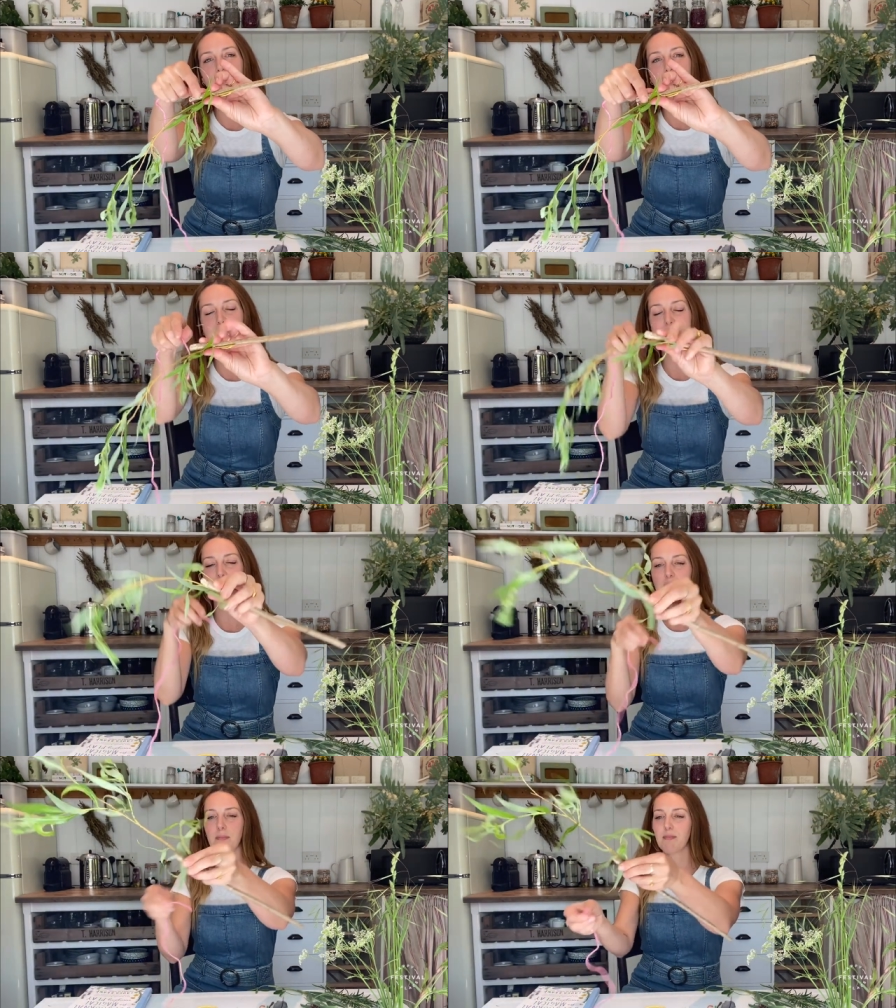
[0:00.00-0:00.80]
of the
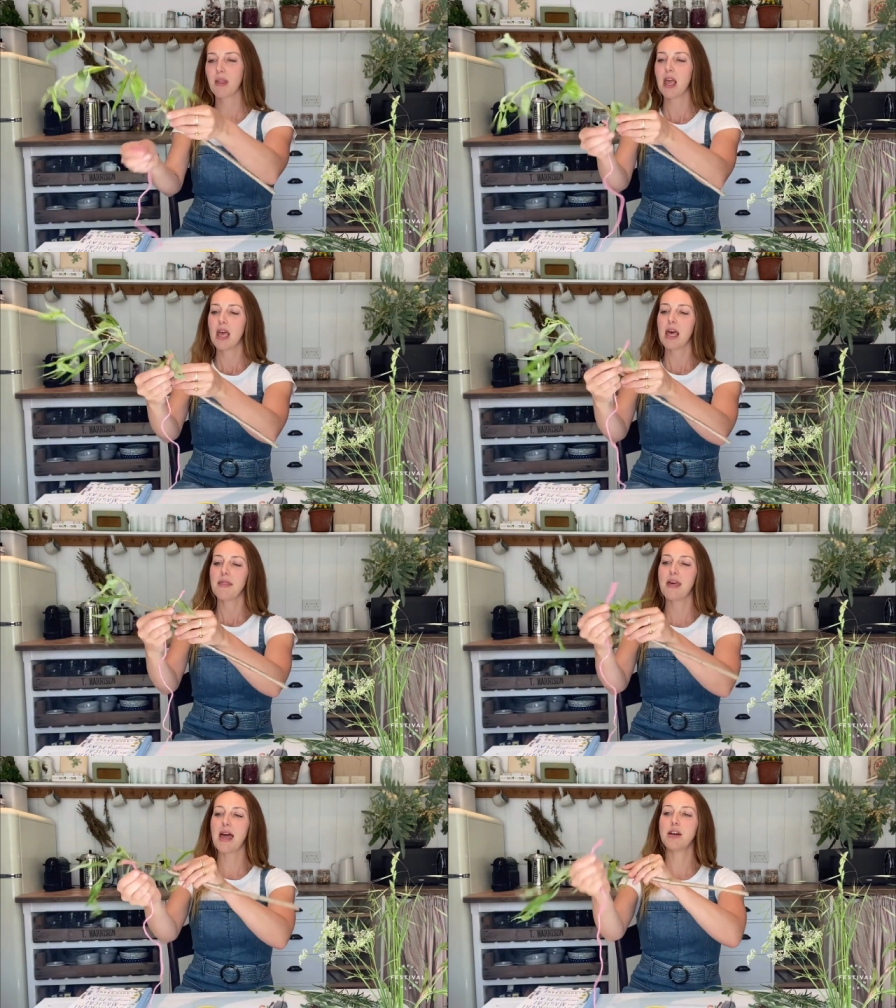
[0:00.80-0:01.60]
stick.
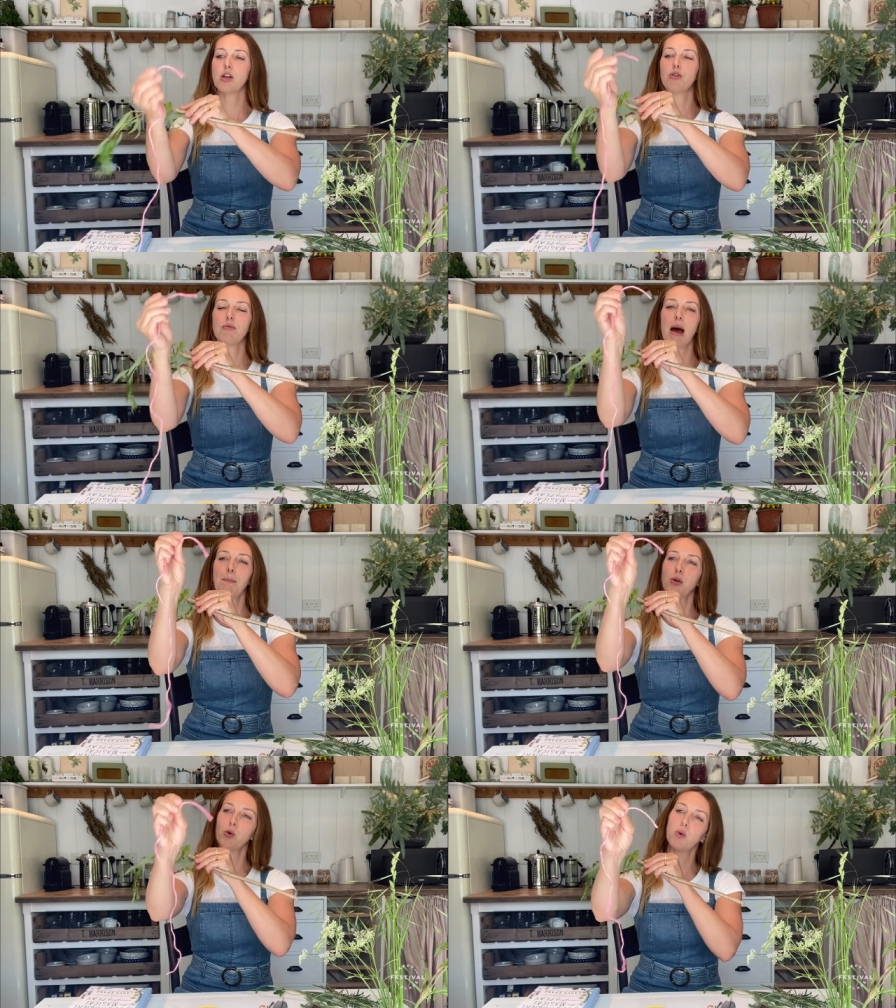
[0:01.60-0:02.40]
Then
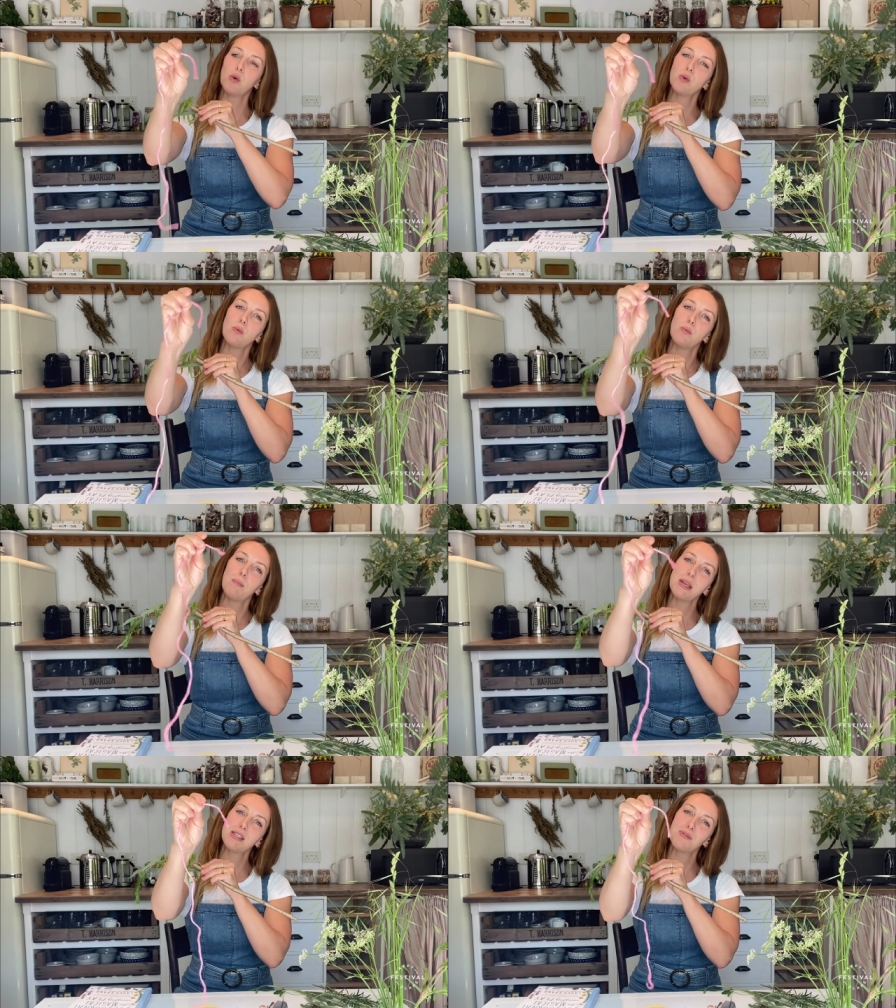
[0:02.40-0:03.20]
grab your
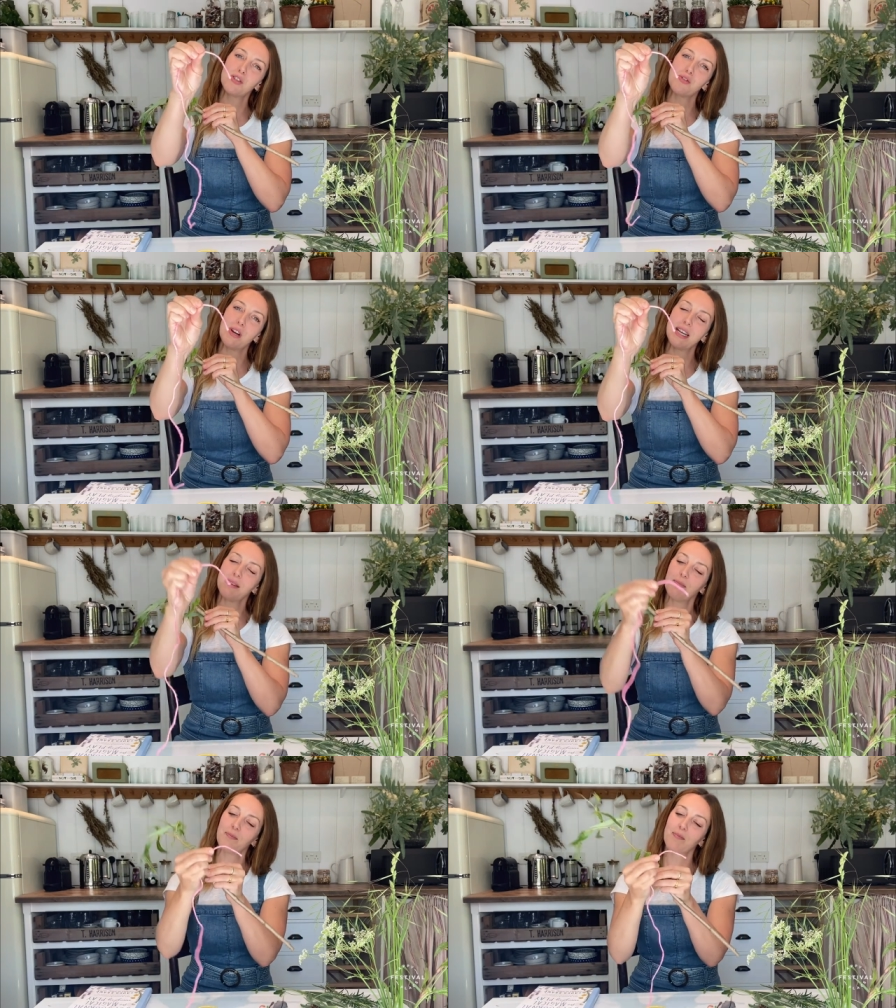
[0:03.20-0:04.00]
piece of
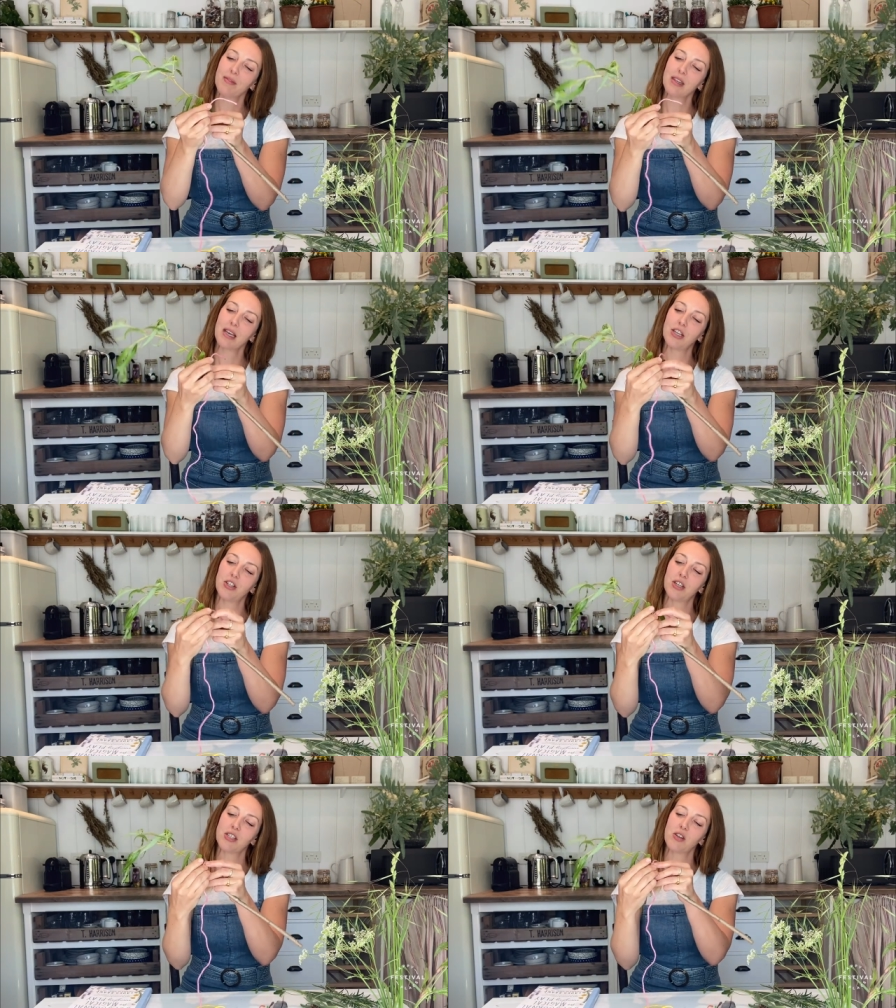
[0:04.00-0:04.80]
string and
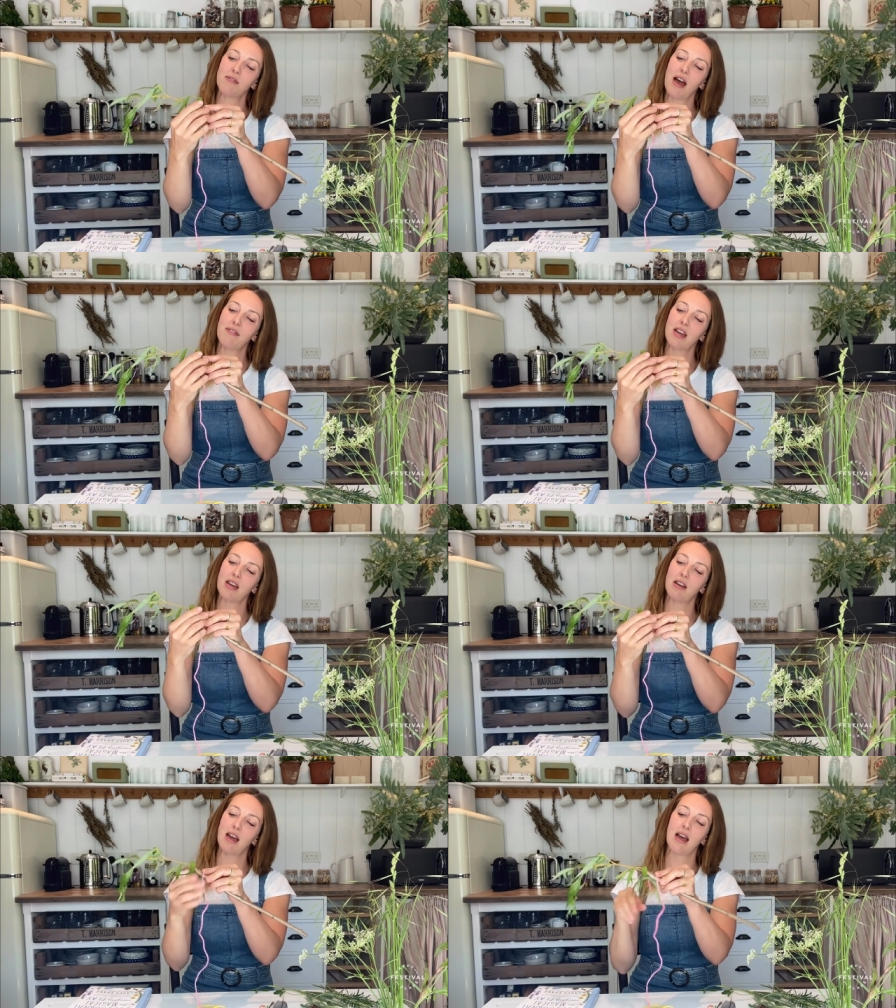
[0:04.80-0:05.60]
you can sort of have
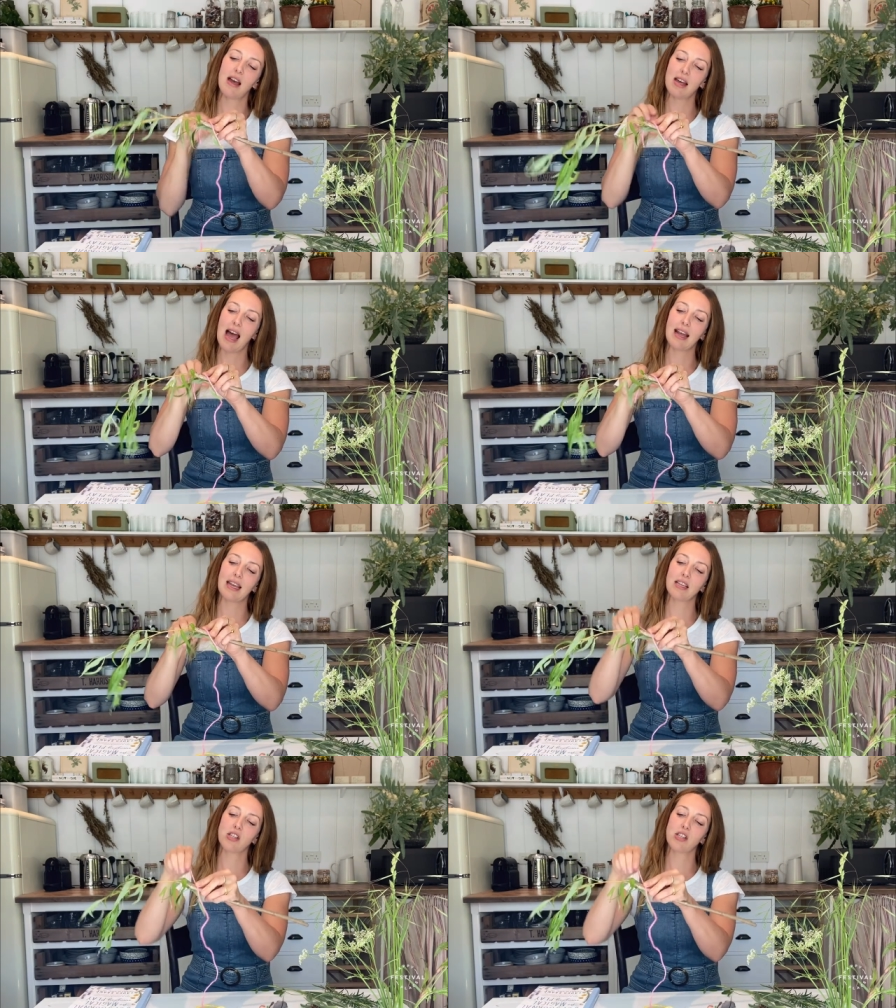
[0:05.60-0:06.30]
it hanging.